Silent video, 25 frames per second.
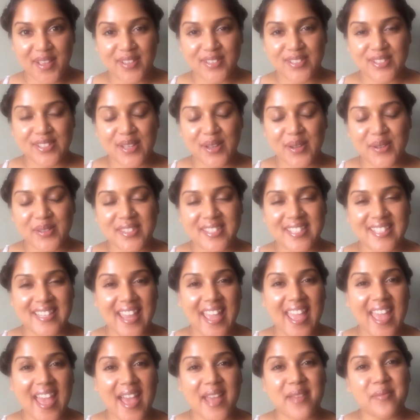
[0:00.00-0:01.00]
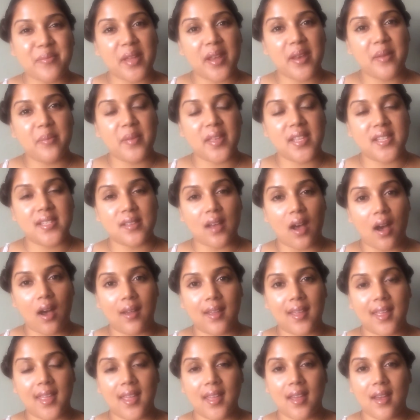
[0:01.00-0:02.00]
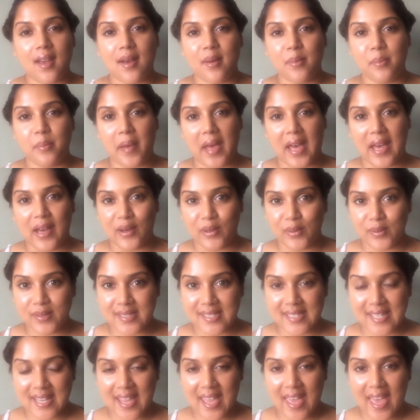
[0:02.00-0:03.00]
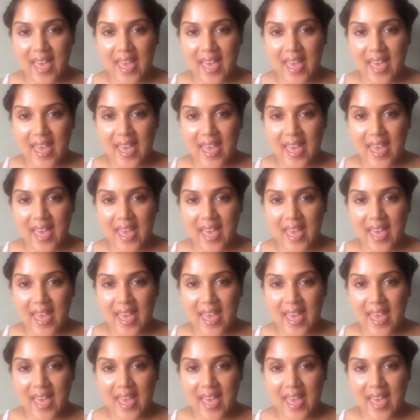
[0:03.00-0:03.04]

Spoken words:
So today I'm going to be talking about